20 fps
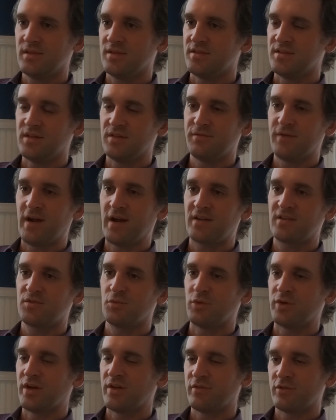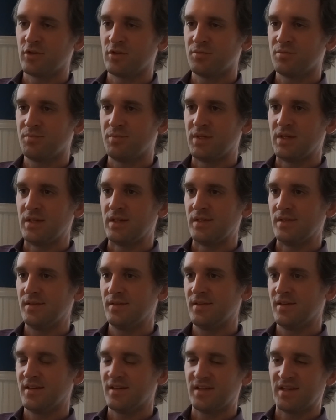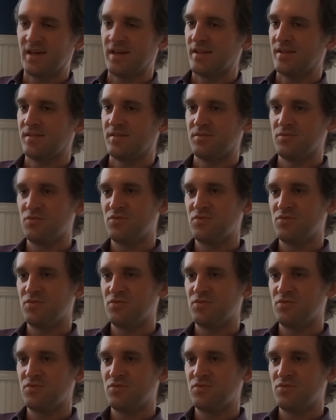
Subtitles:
the defect, whatever it be, again,